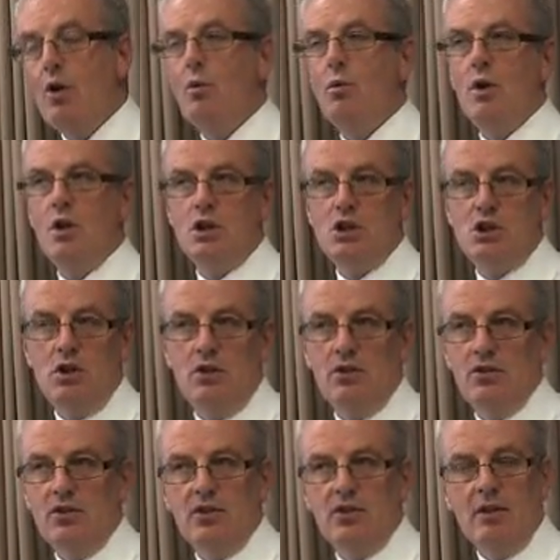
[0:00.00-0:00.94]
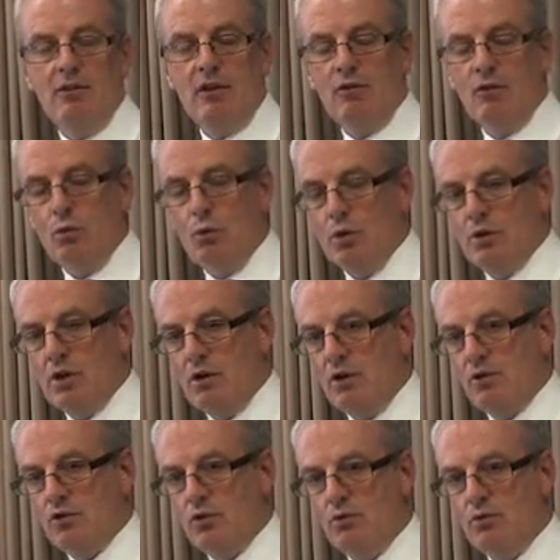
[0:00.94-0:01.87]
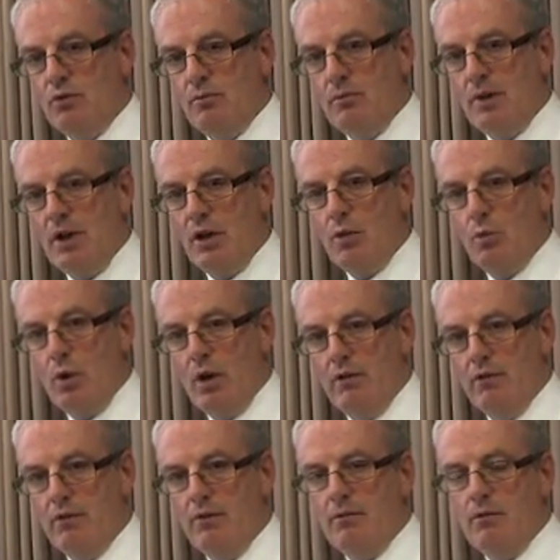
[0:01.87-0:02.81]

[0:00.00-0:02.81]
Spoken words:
which is something that we're only too familiar with,